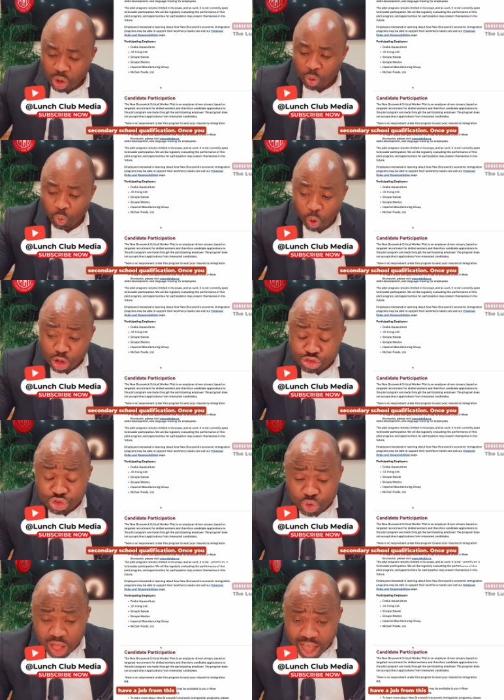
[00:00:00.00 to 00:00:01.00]
Once
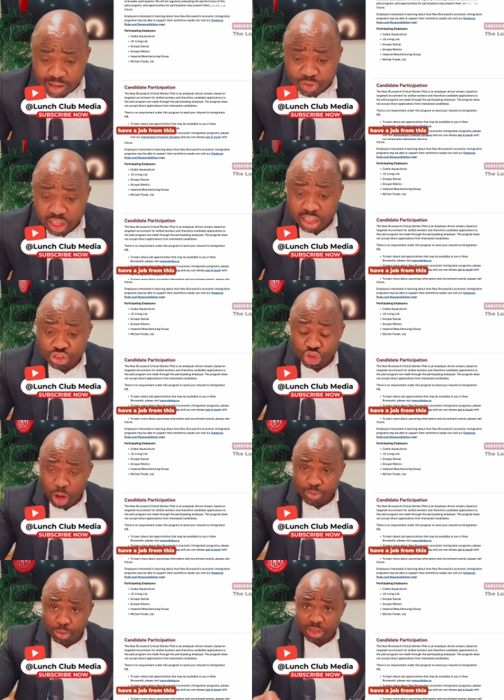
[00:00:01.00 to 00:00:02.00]
you have a
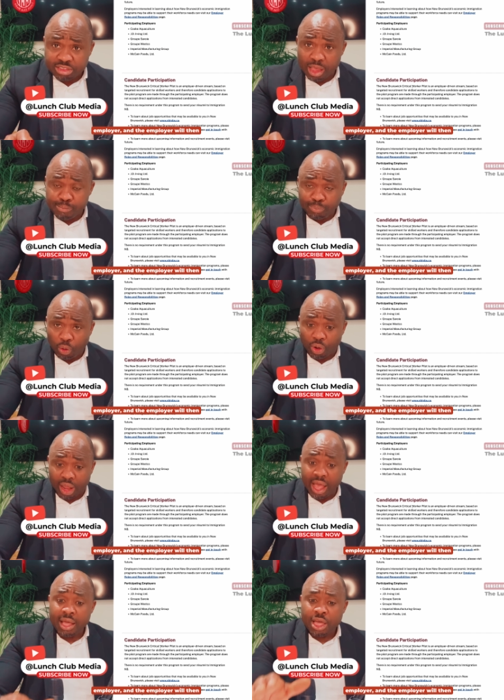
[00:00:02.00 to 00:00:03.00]
job from this
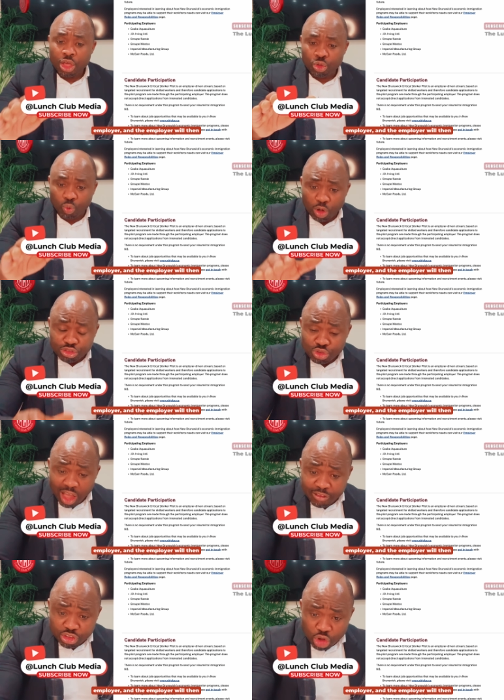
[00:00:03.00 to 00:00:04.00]
employer, once you
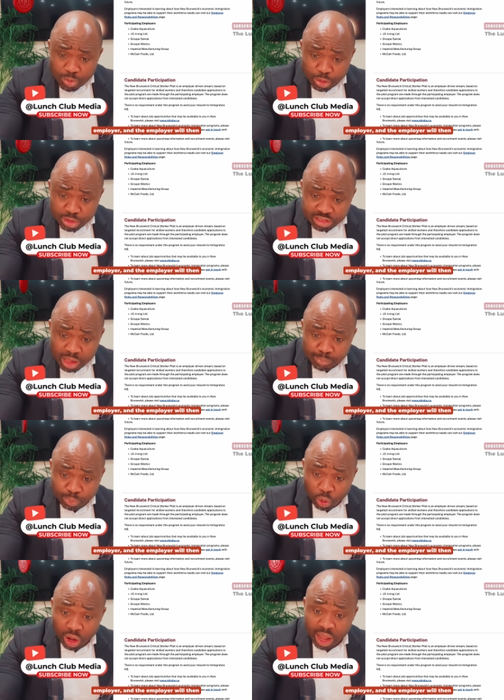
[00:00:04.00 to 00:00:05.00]
have a job from this
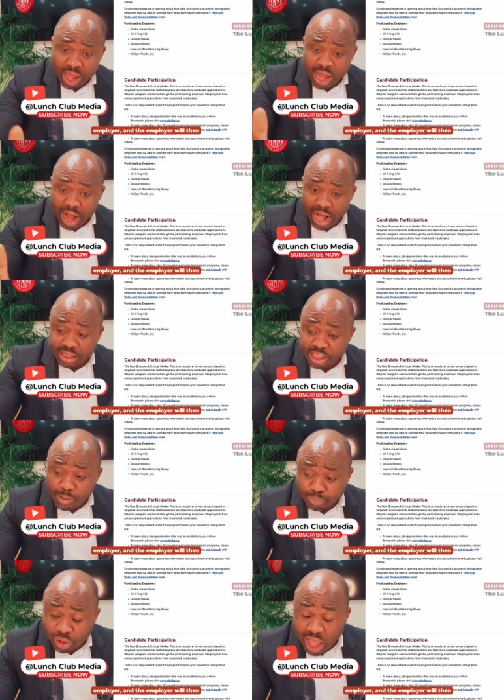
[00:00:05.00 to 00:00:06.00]
employer, and the
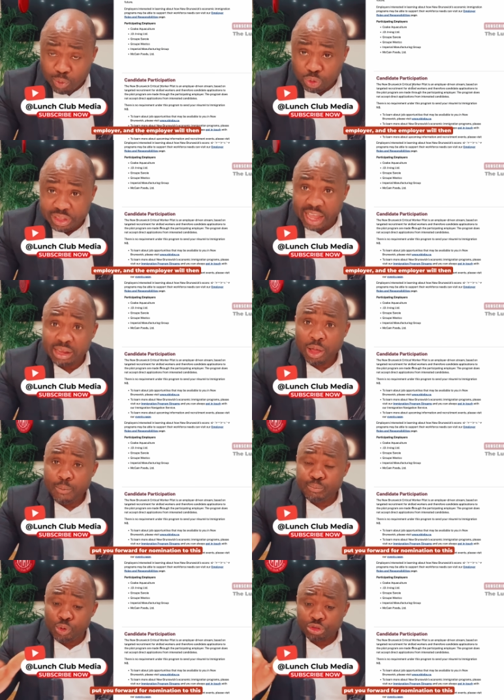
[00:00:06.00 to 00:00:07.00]
employer will then
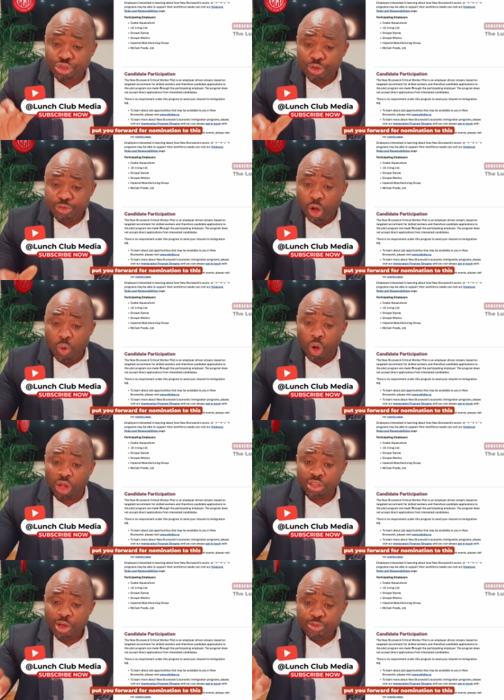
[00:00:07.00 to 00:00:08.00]
put you
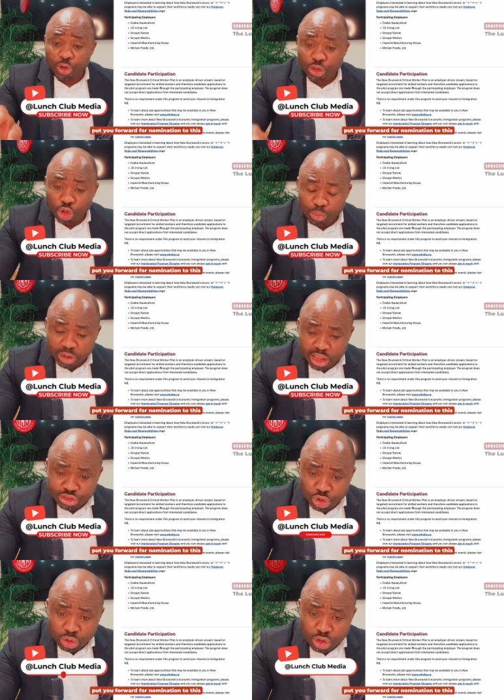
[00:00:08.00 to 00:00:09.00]
forward for
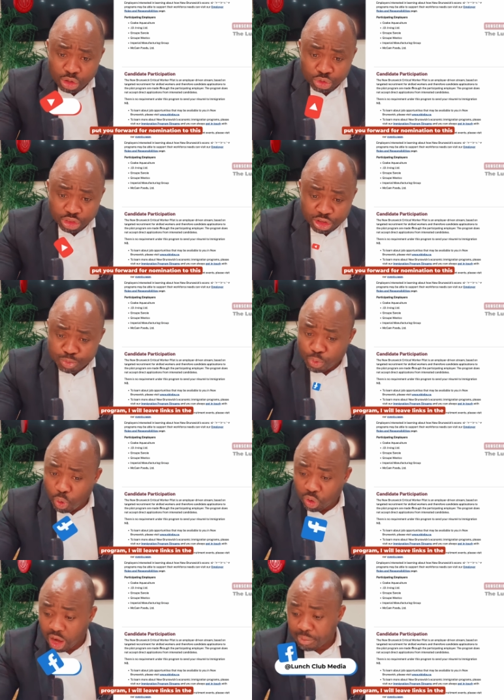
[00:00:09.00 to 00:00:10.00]
nomination to this
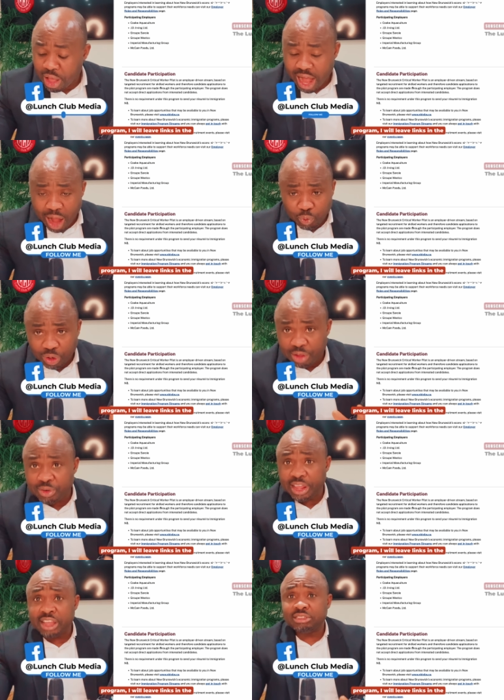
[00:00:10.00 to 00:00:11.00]
program. I will leave
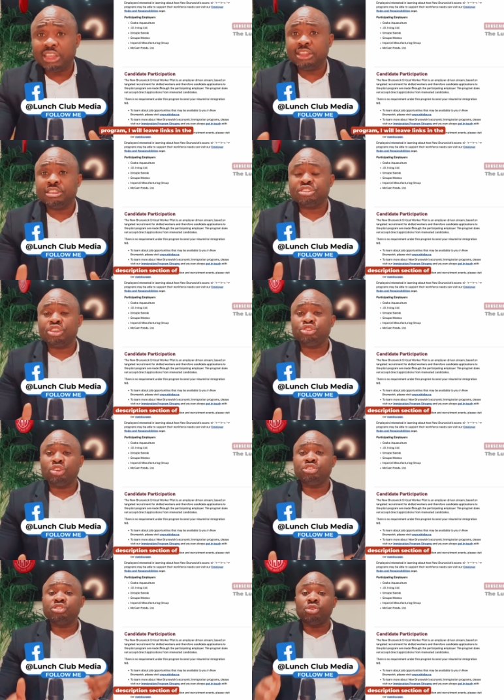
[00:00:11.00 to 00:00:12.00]
links in the description
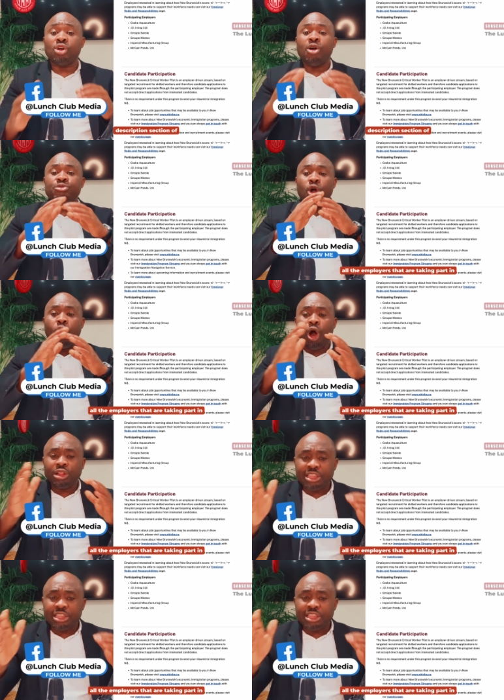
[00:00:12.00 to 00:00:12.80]
section of all